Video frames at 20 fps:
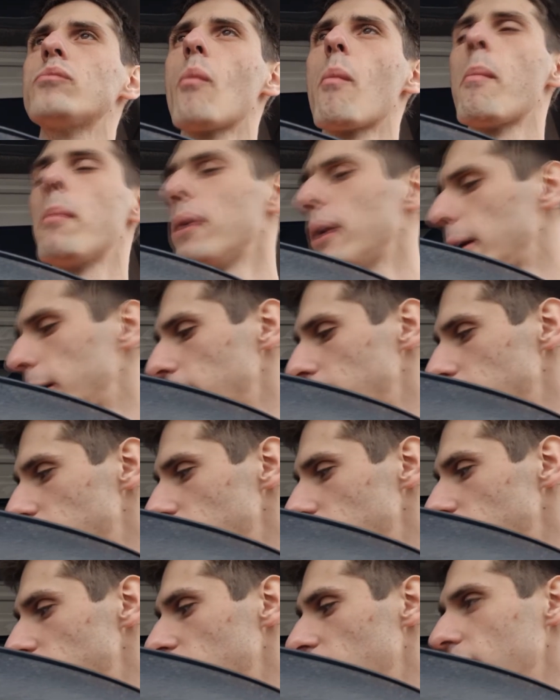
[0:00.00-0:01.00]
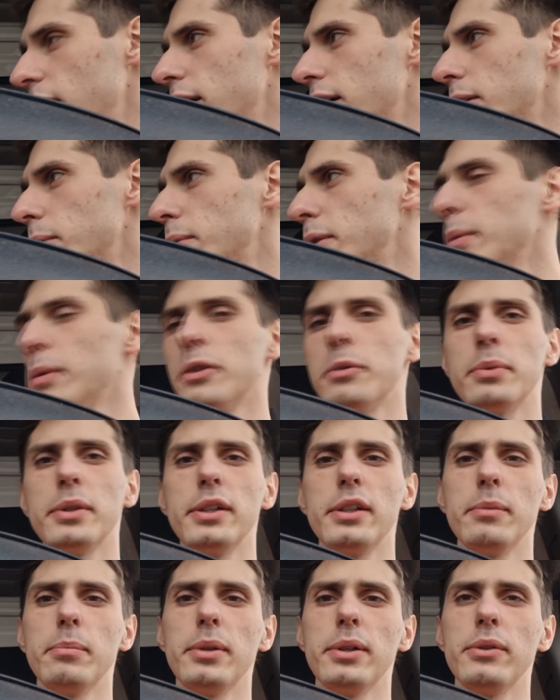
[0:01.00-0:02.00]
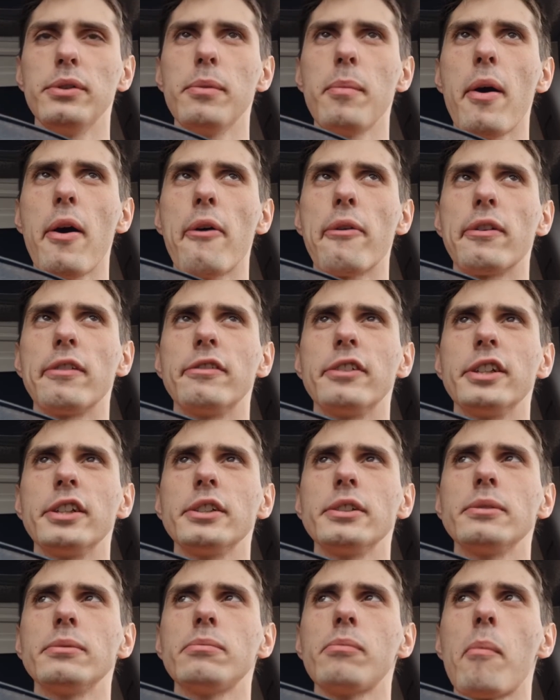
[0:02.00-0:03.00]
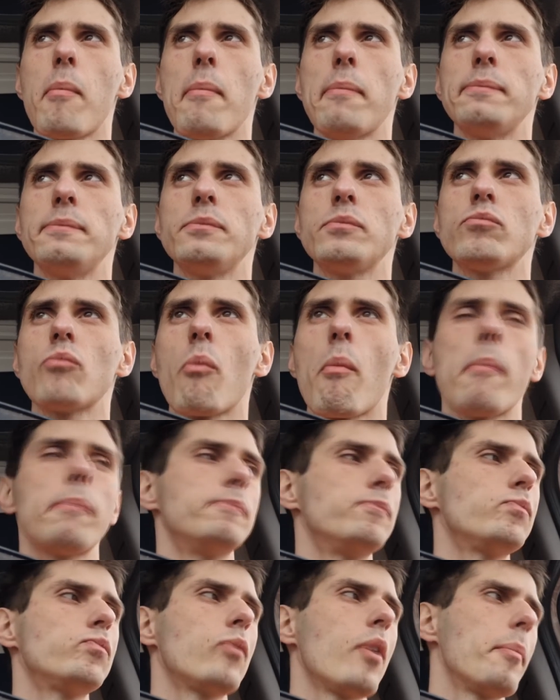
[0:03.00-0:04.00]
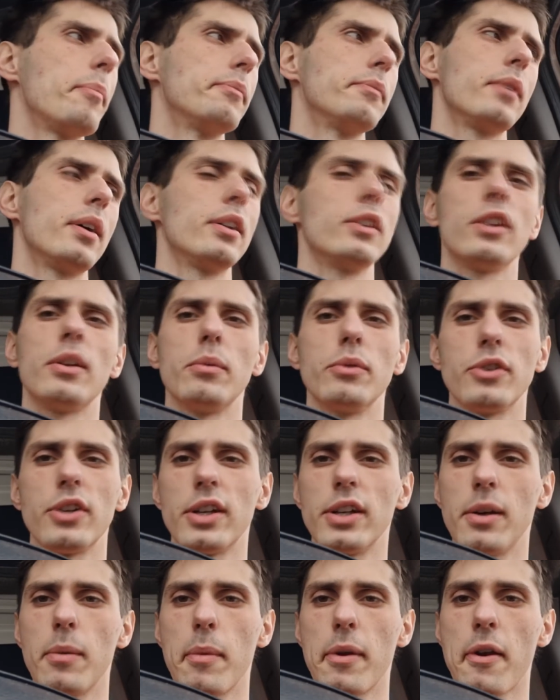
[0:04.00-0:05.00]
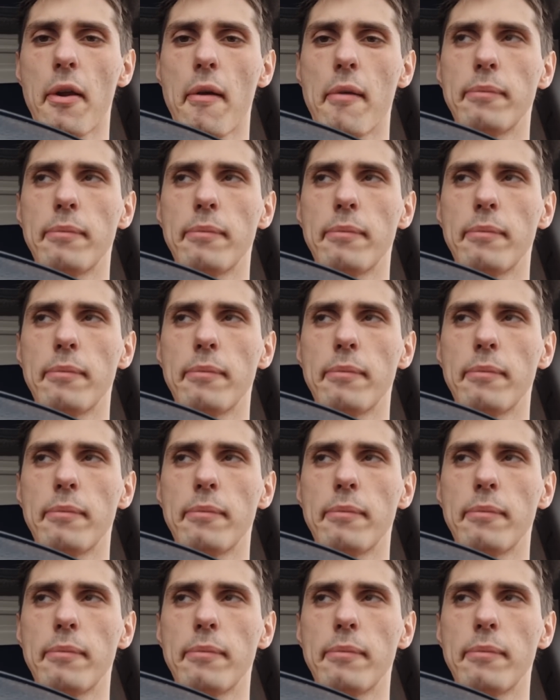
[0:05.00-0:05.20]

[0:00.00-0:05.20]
but they are pretty much paying £1 a mile, I think. I'll double check in a bit.